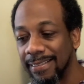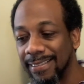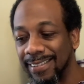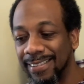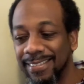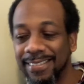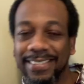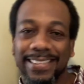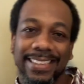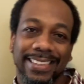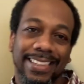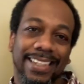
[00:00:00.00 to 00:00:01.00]
Oh,
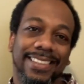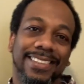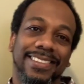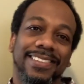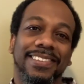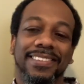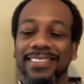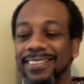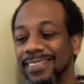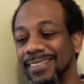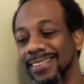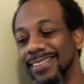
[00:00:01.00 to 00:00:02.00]
tic-tac-toe,
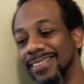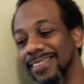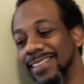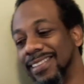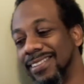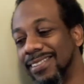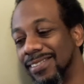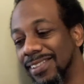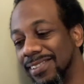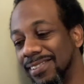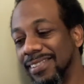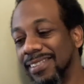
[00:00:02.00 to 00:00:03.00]
3 in a
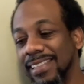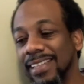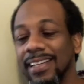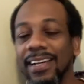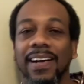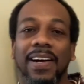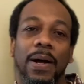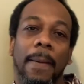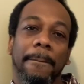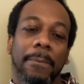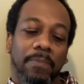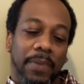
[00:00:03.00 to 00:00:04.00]
row.
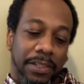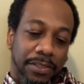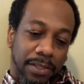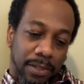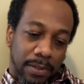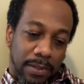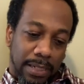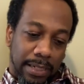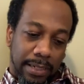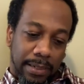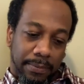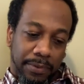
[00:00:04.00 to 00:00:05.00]

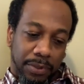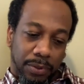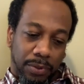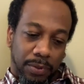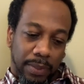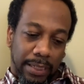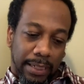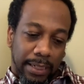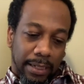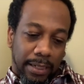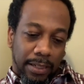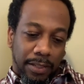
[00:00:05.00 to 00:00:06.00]
So
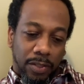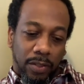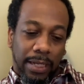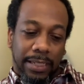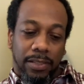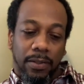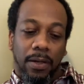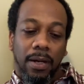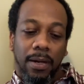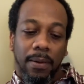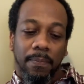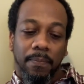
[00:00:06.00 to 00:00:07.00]
that's
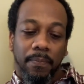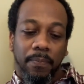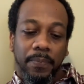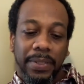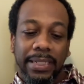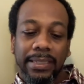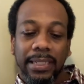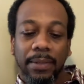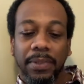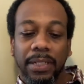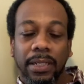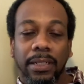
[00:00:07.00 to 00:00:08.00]
the
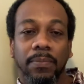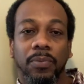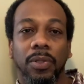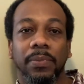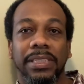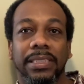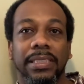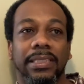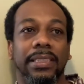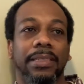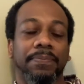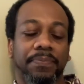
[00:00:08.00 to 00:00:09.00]
pandemic unemployment assistance.